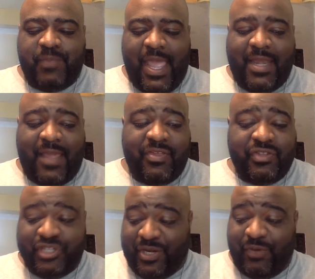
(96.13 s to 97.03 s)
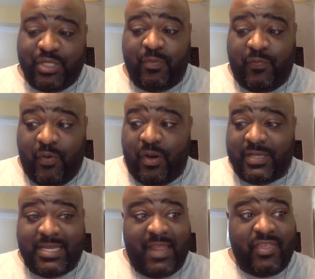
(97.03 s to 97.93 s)
and I think the generation before
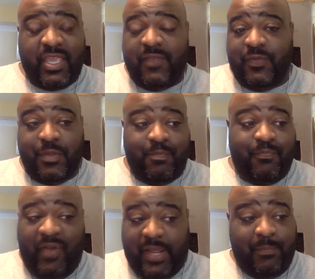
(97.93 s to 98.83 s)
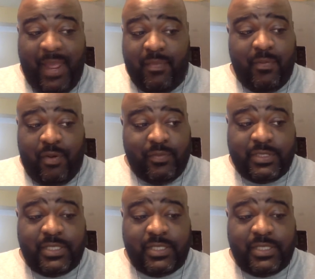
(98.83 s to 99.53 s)
us, and I think even the fucking baby boomers,